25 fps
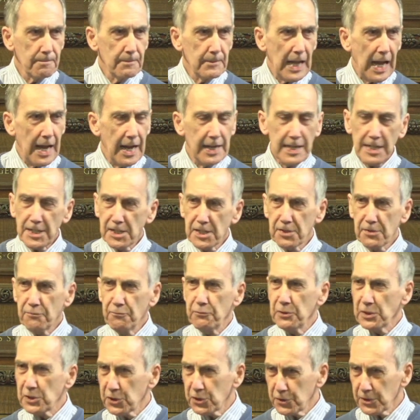And it's
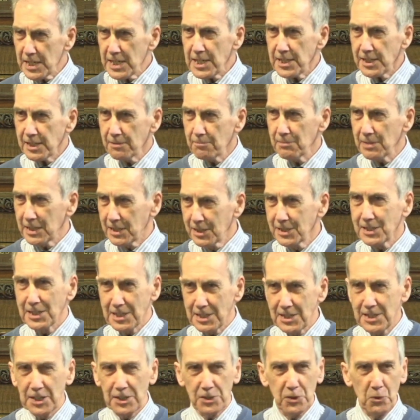frustrating because it
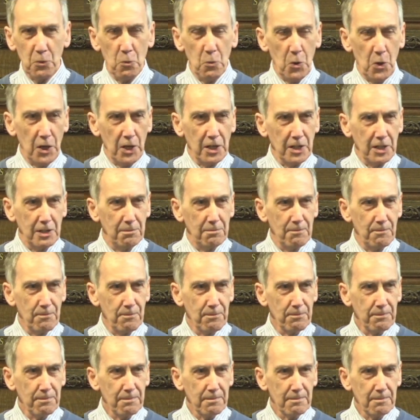doesn't work.
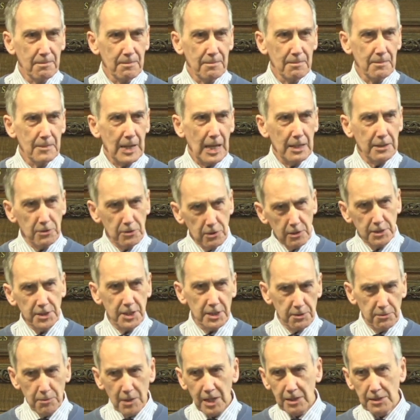And God
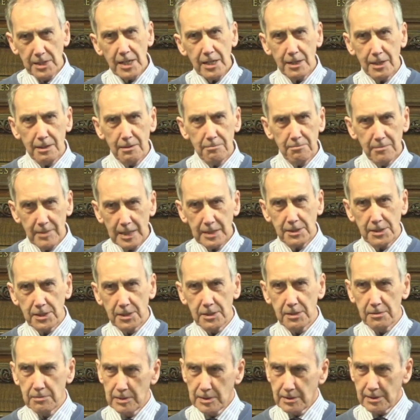says, well, yeah,
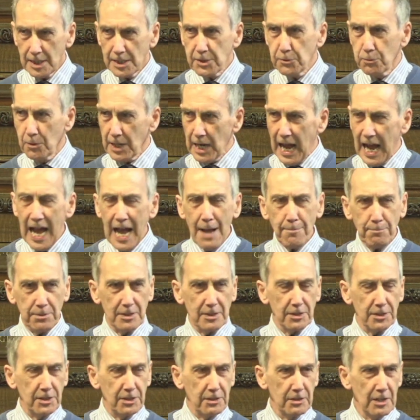that's, that's what
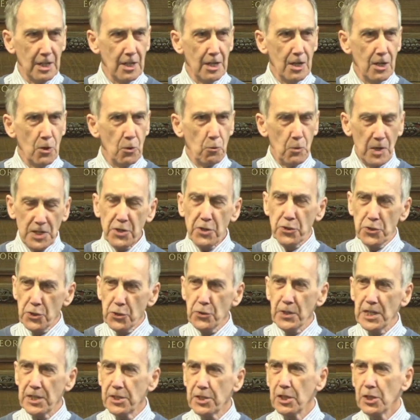happens when you do
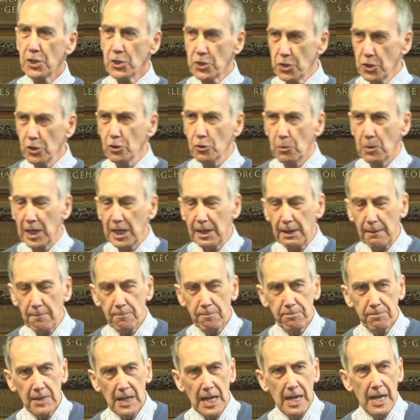it your way.
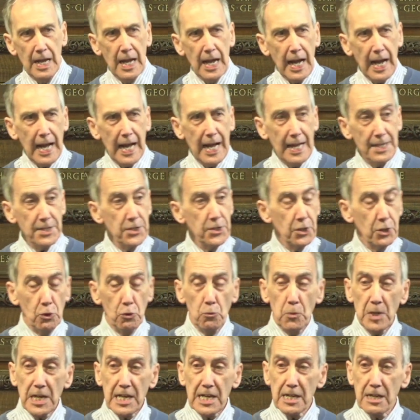And so
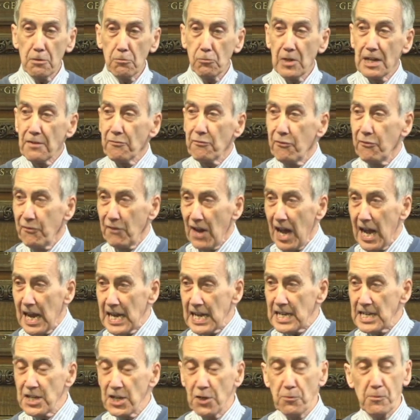we, we
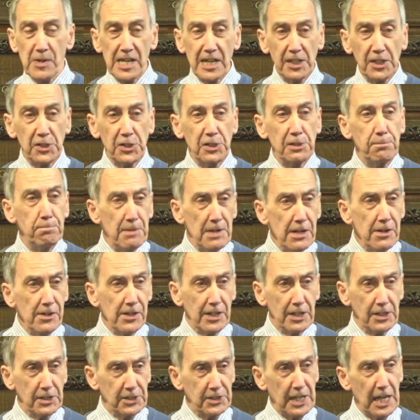find and we
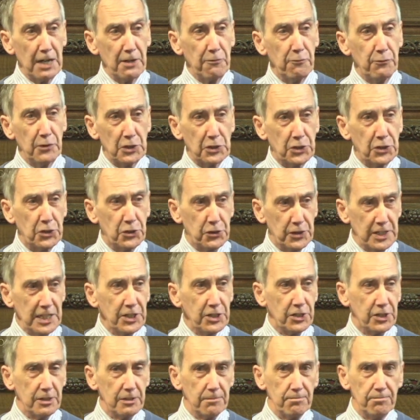experience that
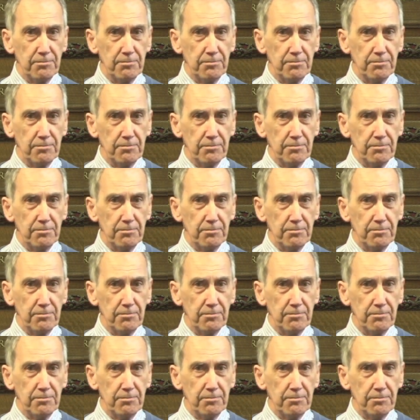frustration